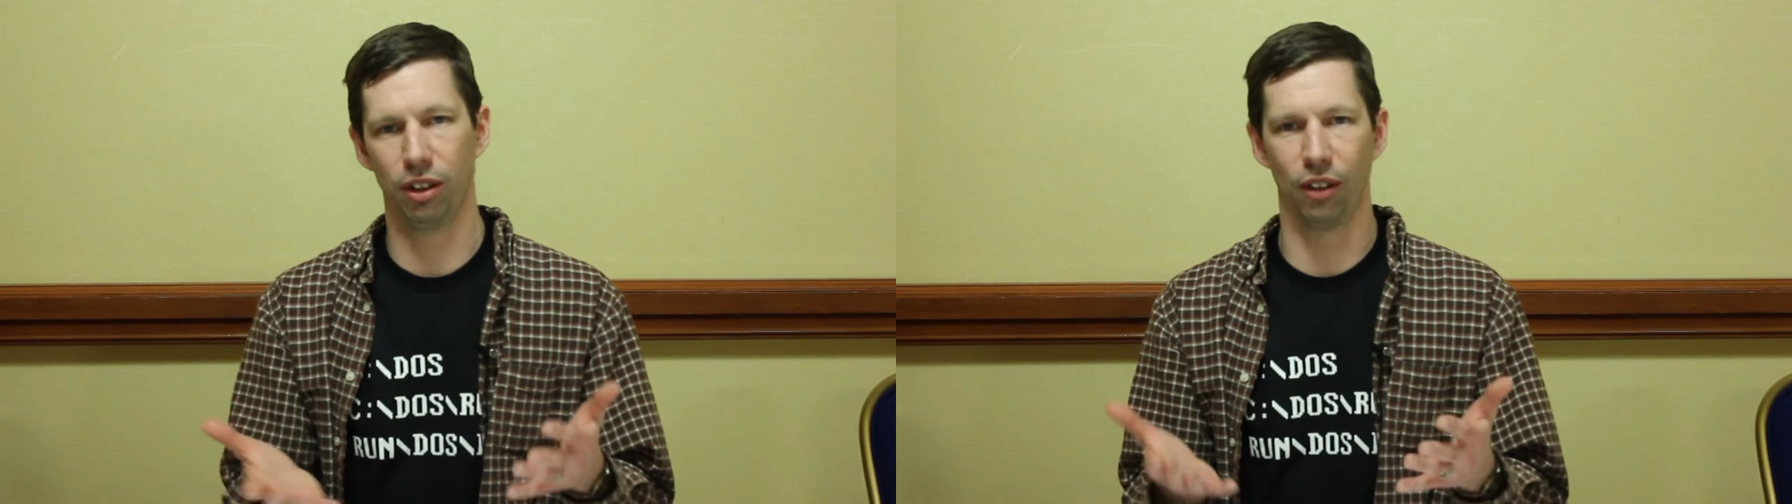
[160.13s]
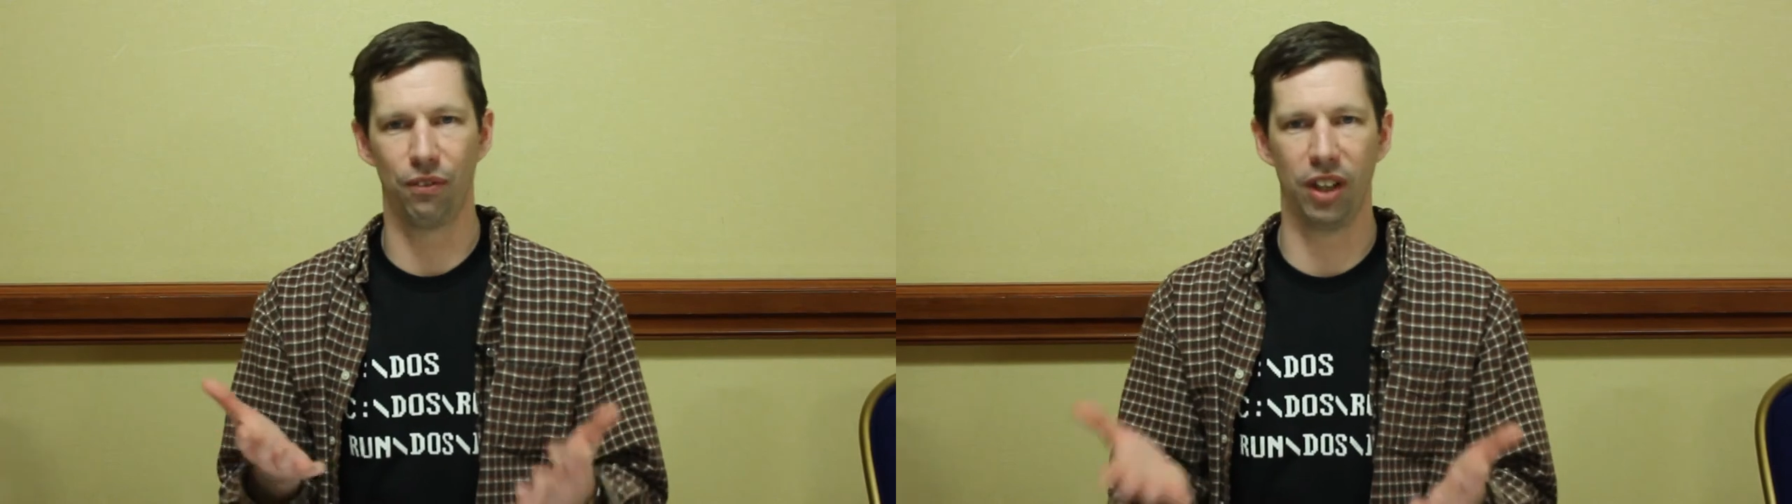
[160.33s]

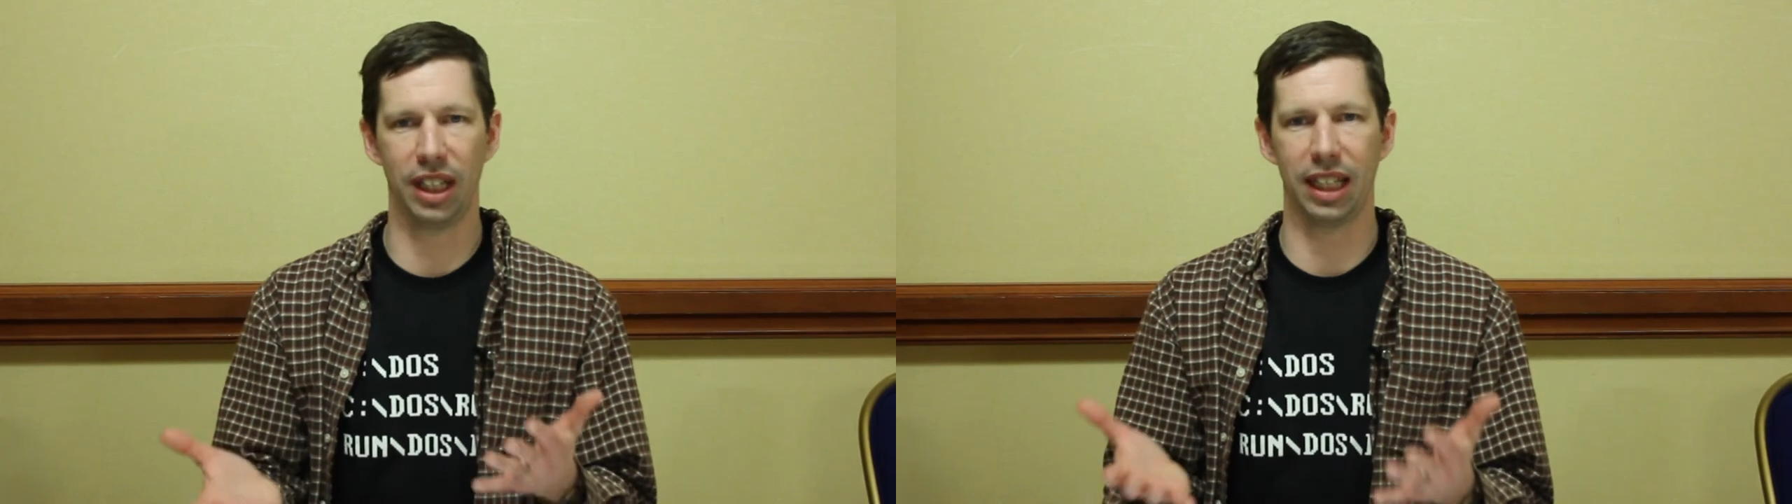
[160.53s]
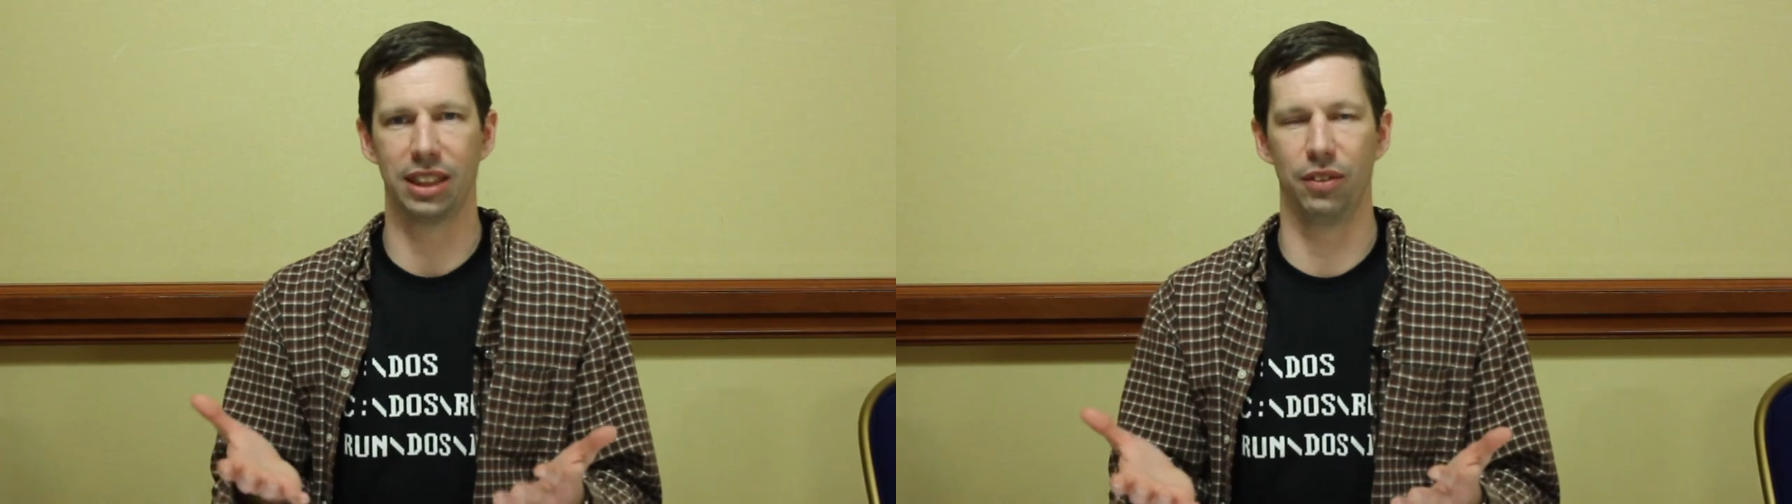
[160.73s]
little
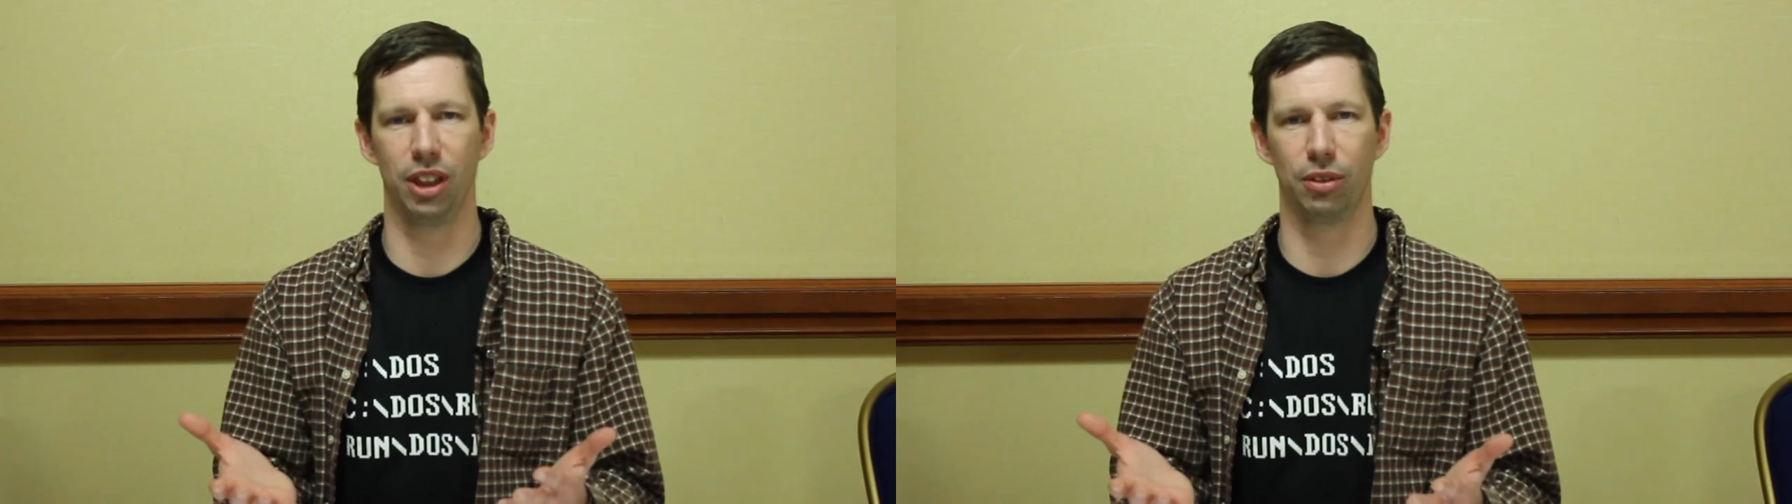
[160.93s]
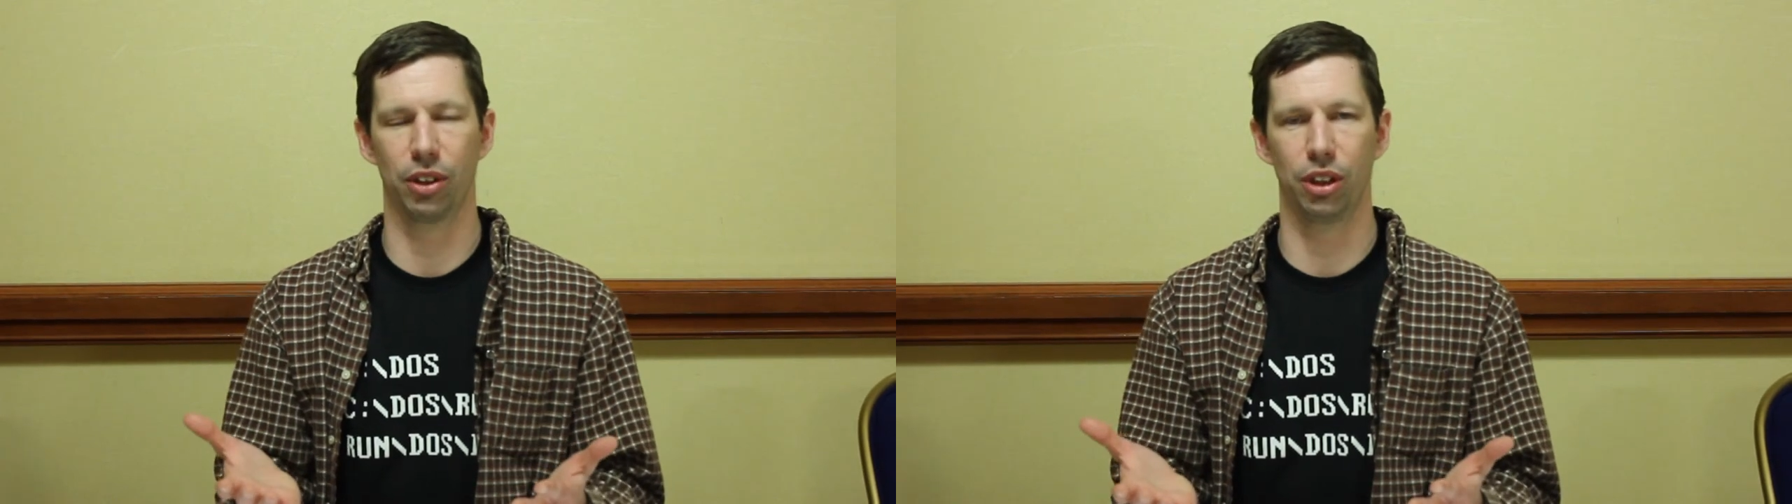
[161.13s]
fun activity that we're